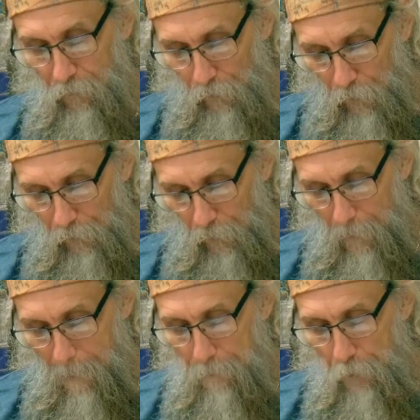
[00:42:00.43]
Further,
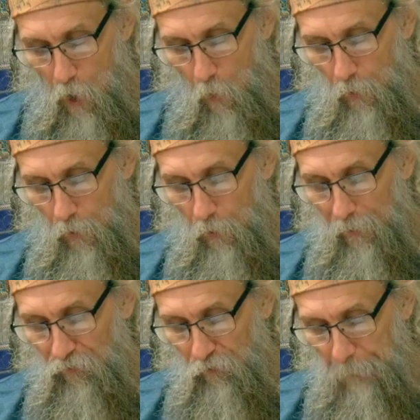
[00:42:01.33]
Paul will
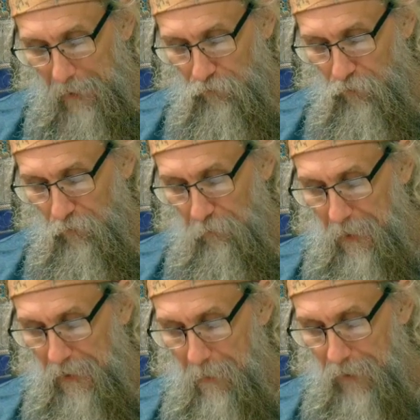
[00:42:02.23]
especially
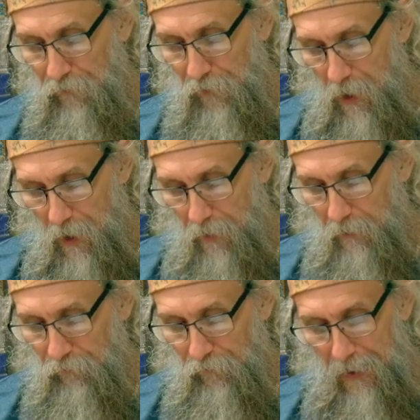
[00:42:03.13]
speak about
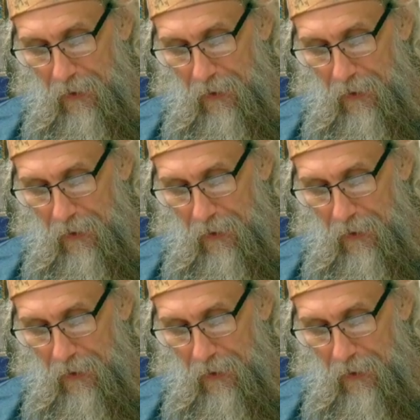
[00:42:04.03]
tongues